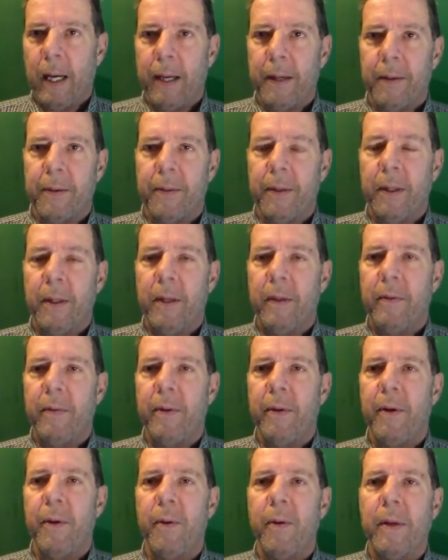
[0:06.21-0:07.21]
I don't know
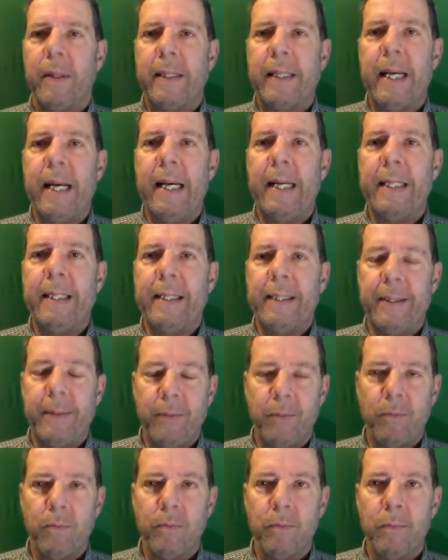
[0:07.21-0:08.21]
if you
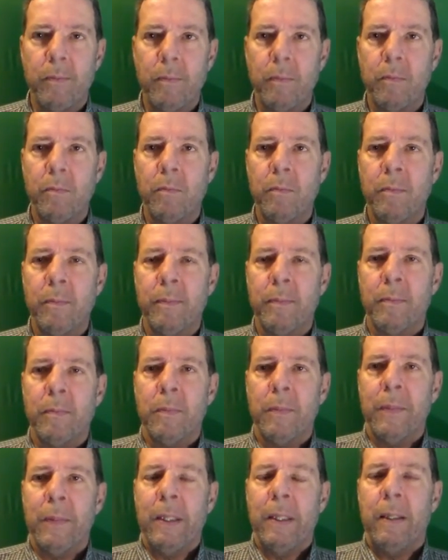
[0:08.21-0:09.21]
attended
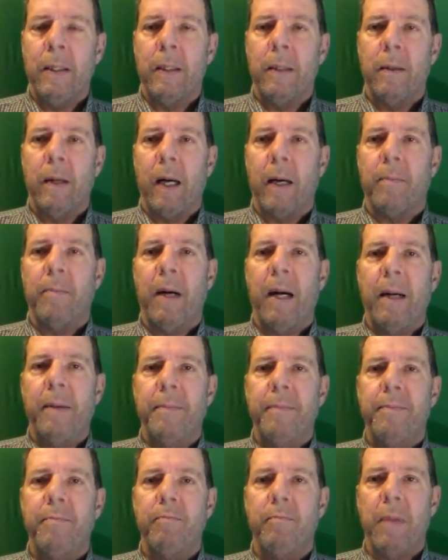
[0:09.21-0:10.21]
like
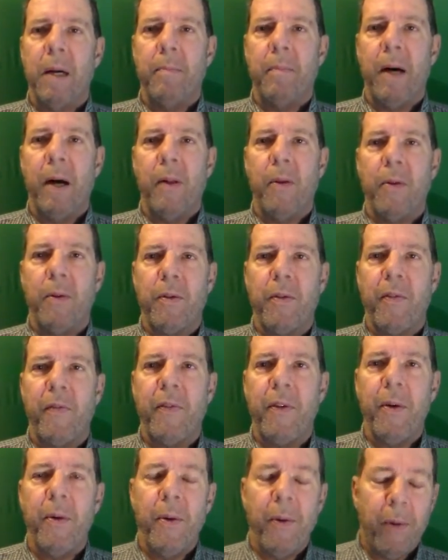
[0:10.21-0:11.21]
my mother's
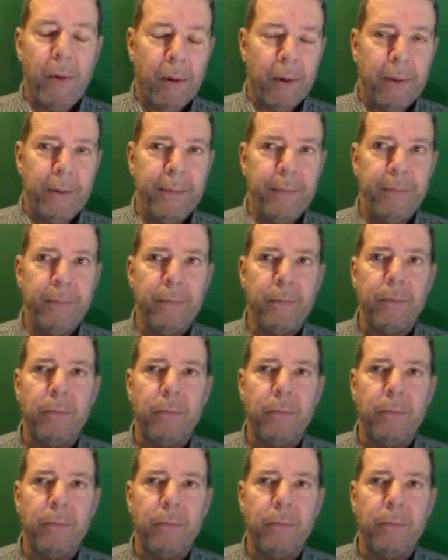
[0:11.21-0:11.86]
funeral